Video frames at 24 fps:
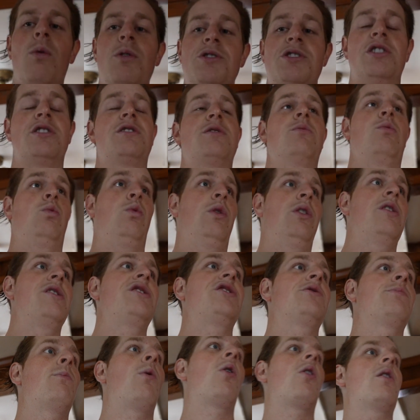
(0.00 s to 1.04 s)
which is really
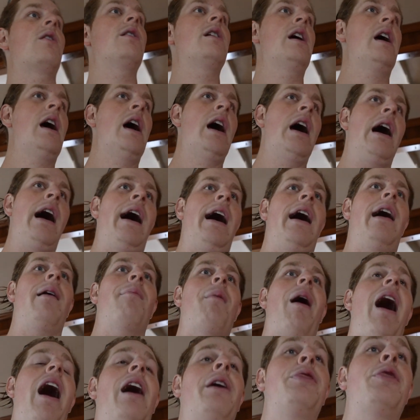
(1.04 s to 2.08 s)
smart.
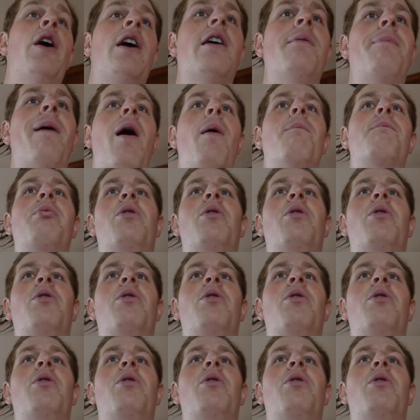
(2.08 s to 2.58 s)
I thought about